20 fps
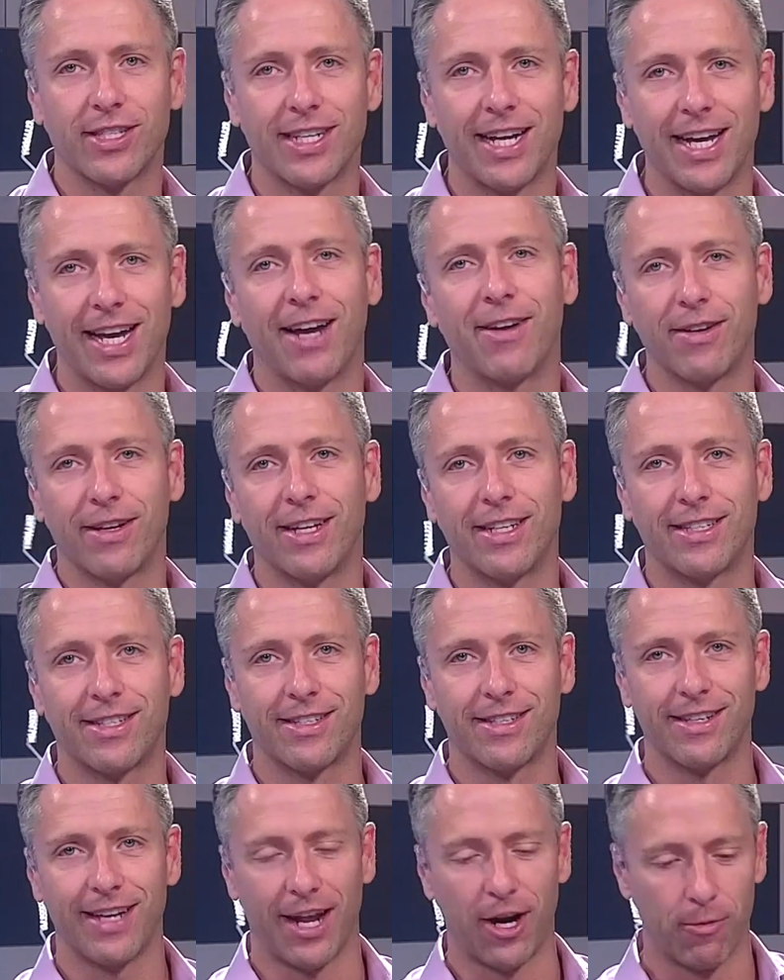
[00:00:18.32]
It's not, I,
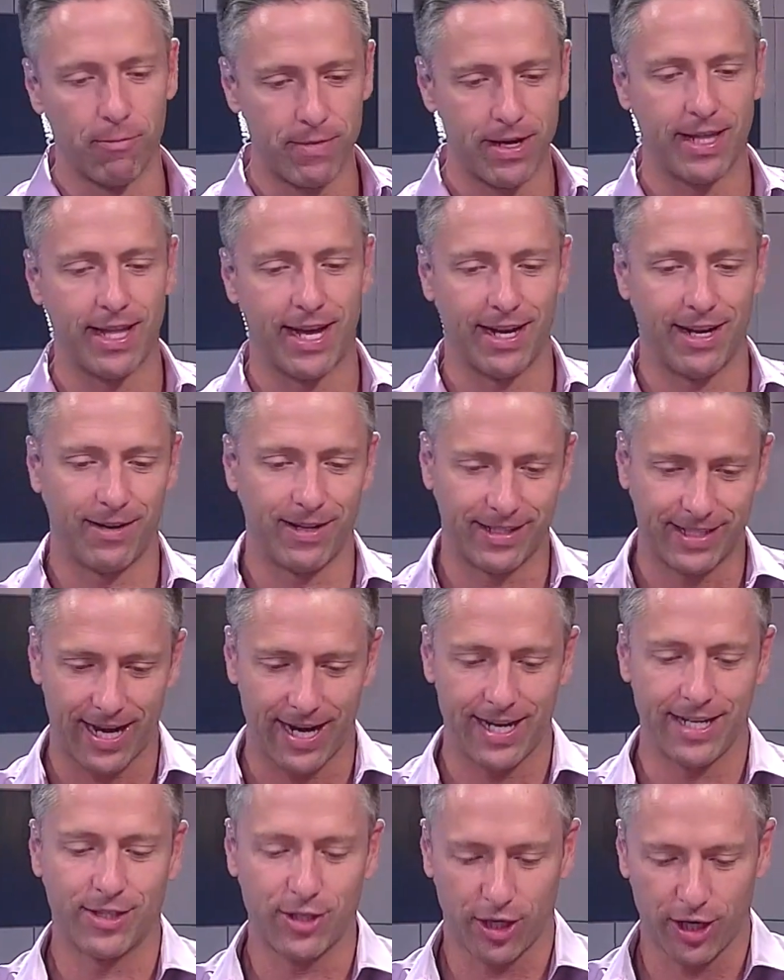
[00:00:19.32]
it's I don't mean it's
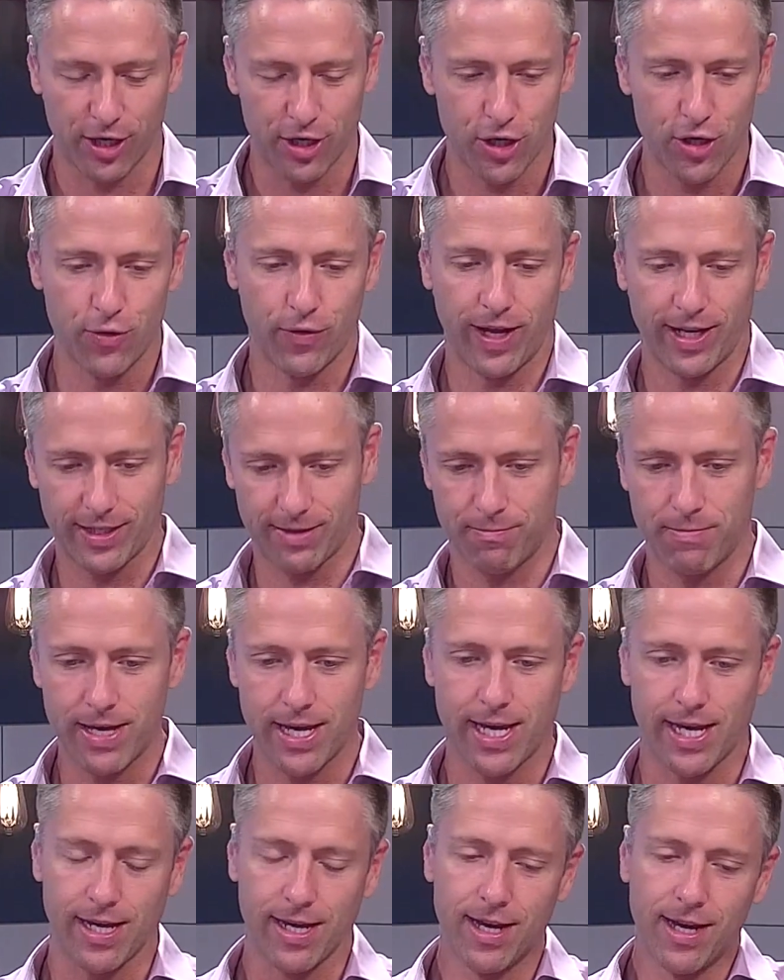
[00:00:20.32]
not an insult on you. That's
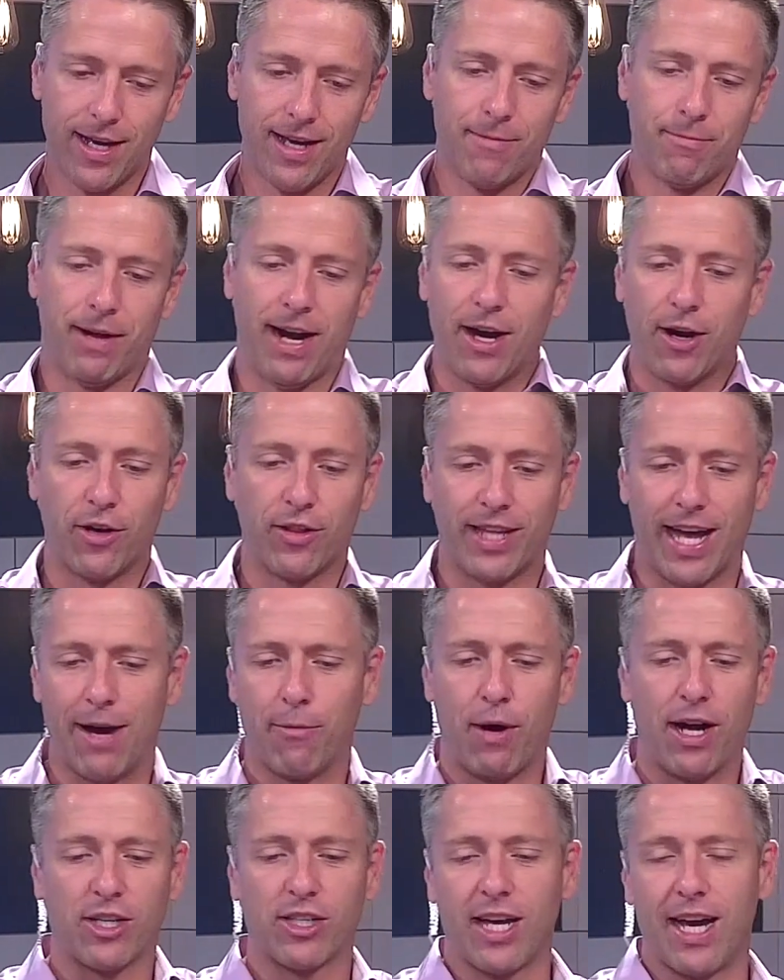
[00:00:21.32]
me. But I heard I
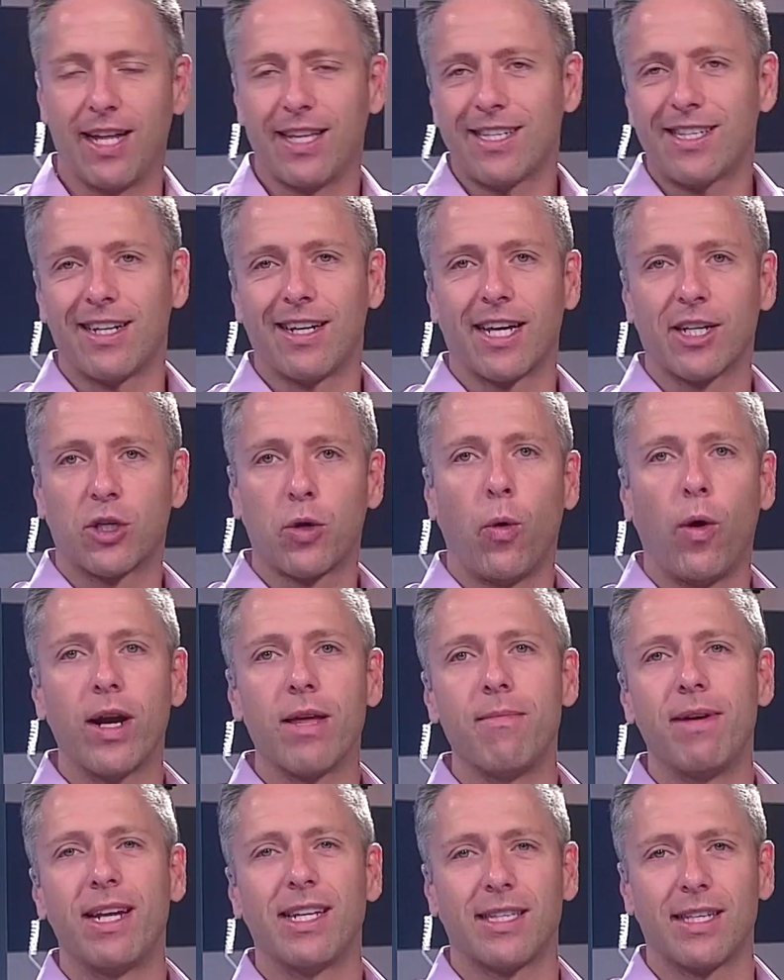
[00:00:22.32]
watched I listened to like
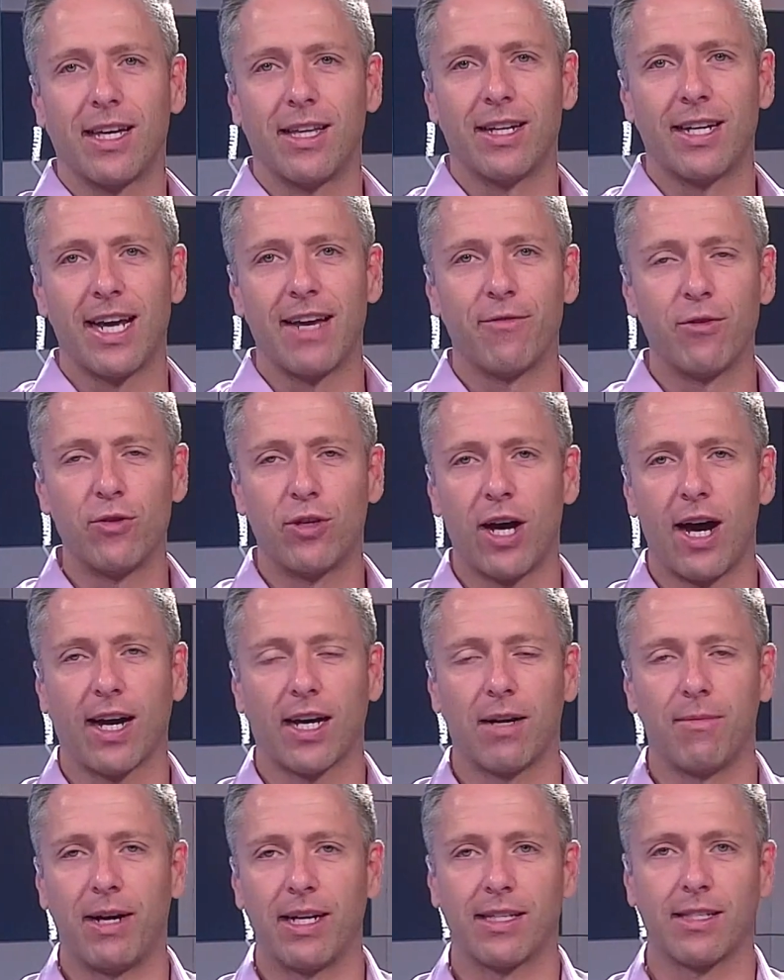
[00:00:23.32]
20 minutes the other day of you
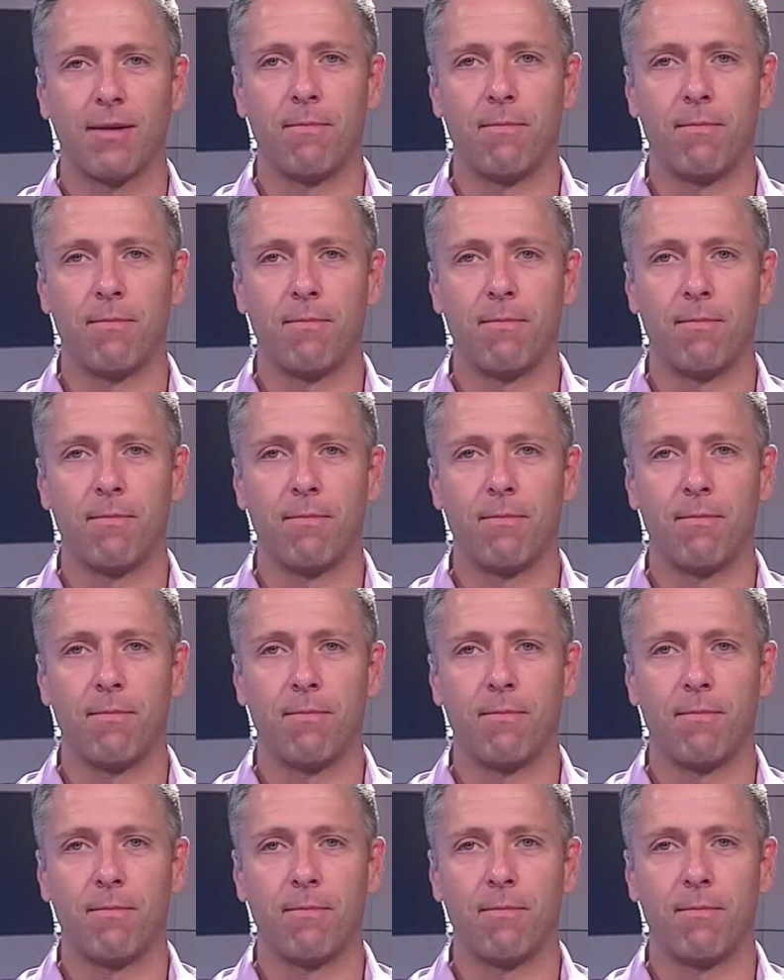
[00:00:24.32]
talking about